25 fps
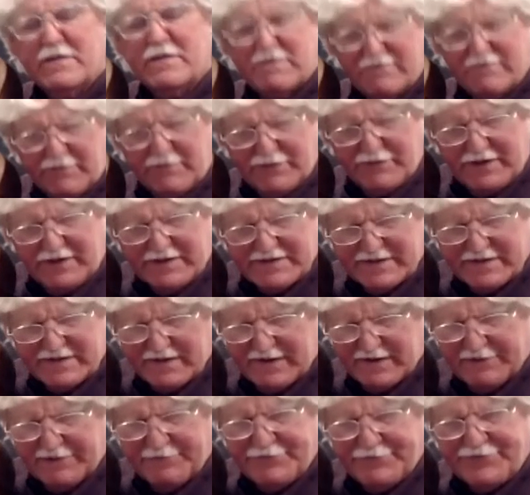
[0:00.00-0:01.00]
repeat sign,
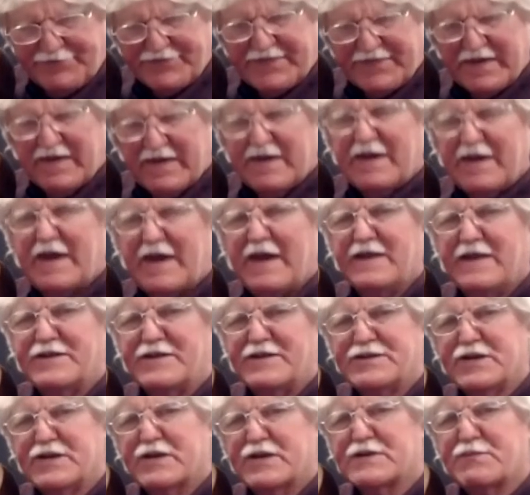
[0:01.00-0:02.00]
and
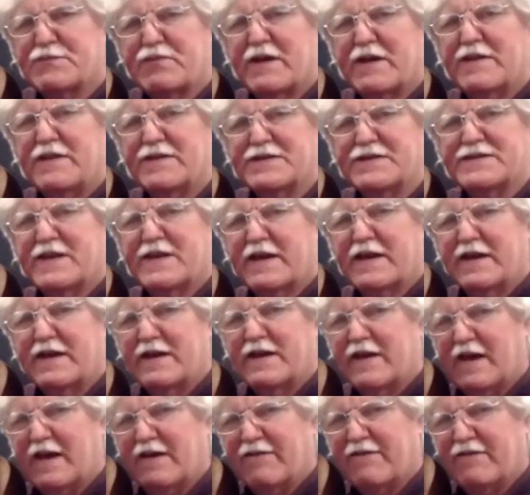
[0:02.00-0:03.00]
just played the second
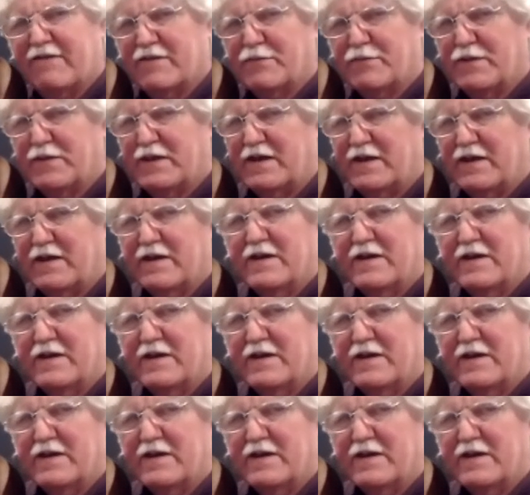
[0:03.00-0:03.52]
half of the B.